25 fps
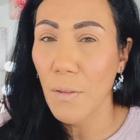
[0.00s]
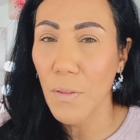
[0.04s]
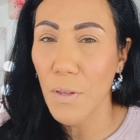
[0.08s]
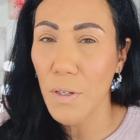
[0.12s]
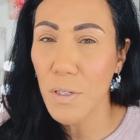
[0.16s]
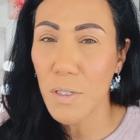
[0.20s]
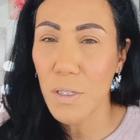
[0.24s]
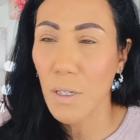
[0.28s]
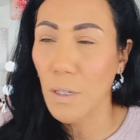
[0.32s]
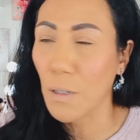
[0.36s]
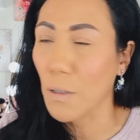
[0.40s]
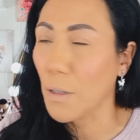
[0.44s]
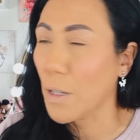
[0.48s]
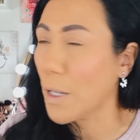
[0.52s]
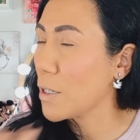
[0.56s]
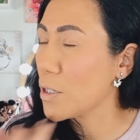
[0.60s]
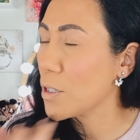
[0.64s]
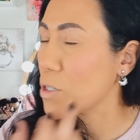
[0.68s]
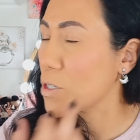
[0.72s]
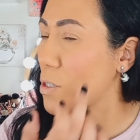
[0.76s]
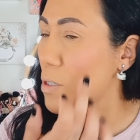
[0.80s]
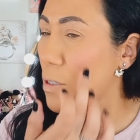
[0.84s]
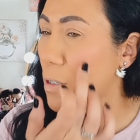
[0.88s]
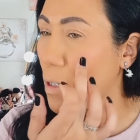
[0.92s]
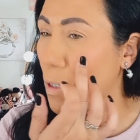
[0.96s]
This
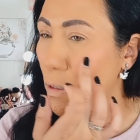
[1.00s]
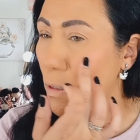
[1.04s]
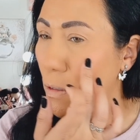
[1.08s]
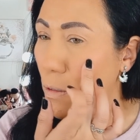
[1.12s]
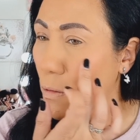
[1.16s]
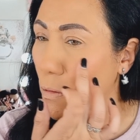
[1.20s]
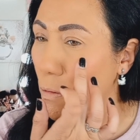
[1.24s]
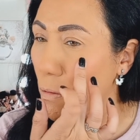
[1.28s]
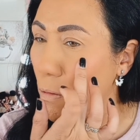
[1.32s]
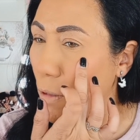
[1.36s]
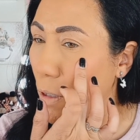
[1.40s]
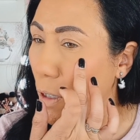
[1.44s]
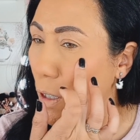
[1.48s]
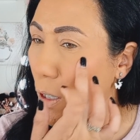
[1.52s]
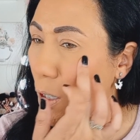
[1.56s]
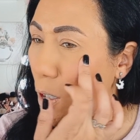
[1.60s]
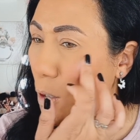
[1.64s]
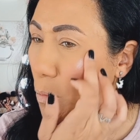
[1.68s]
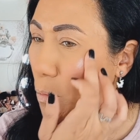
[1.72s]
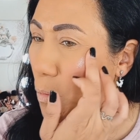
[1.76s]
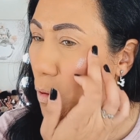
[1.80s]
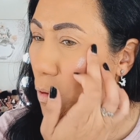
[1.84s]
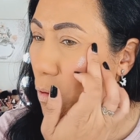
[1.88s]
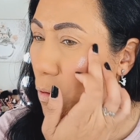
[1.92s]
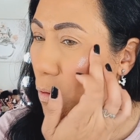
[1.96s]
collection didn't
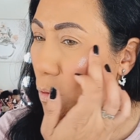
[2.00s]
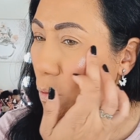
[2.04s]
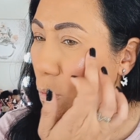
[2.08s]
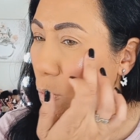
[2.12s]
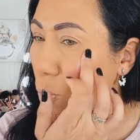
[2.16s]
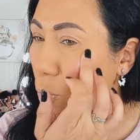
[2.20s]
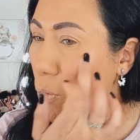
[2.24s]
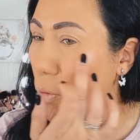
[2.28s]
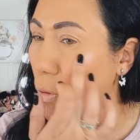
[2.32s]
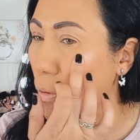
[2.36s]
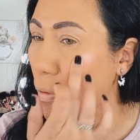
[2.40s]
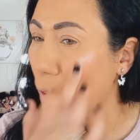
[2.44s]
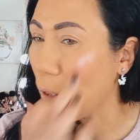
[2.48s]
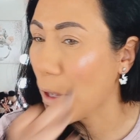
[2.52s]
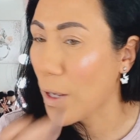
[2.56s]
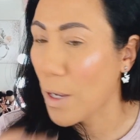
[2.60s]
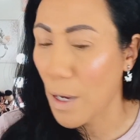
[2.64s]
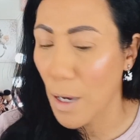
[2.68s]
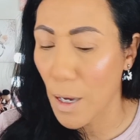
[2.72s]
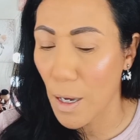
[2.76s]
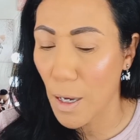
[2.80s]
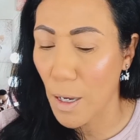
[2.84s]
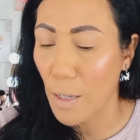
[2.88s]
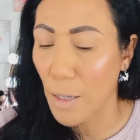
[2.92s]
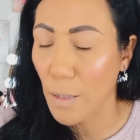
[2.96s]
come with
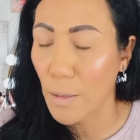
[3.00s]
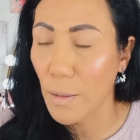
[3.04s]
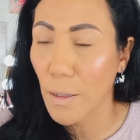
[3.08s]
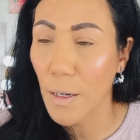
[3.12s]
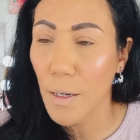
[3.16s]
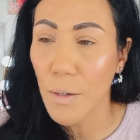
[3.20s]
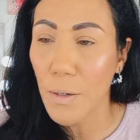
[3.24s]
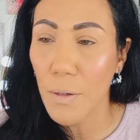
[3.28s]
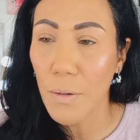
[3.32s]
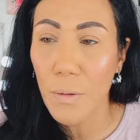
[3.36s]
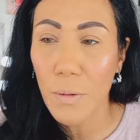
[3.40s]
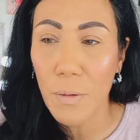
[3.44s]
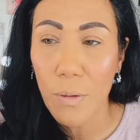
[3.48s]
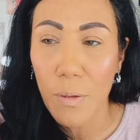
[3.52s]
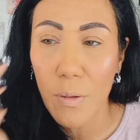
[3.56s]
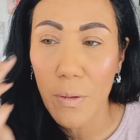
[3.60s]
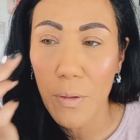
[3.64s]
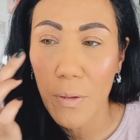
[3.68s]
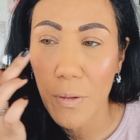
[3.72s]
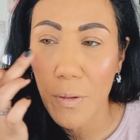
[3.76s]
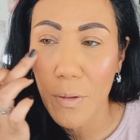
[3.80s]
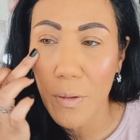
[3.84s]
a highlighter.